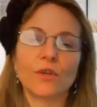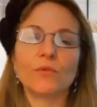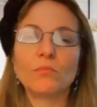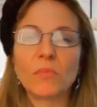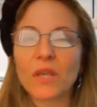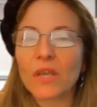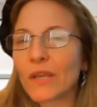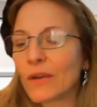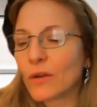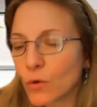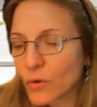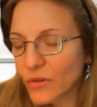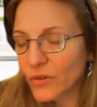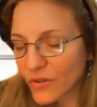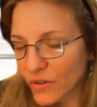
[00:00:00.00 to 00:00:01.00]
may
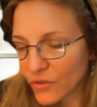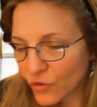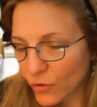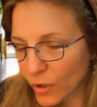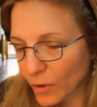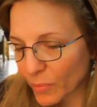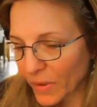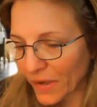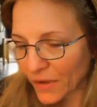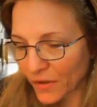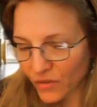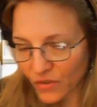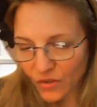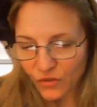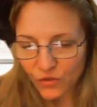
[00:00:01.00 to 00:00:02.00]
notice that you're not paying
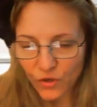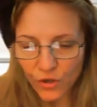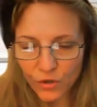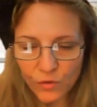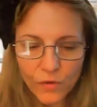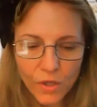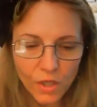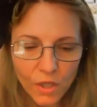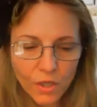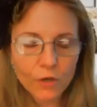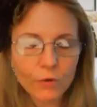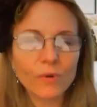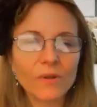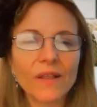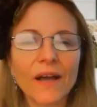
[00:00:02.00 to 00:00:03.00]
attention,
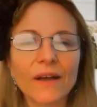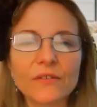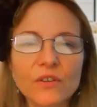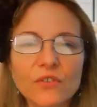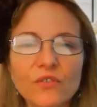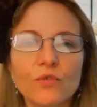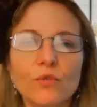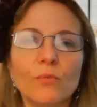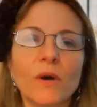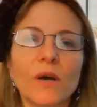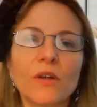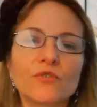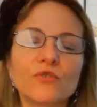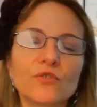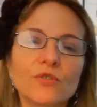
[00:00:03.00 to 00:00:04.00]
you're relaxing too
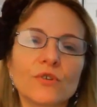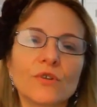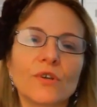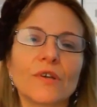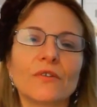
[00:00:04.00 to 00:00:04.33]
much.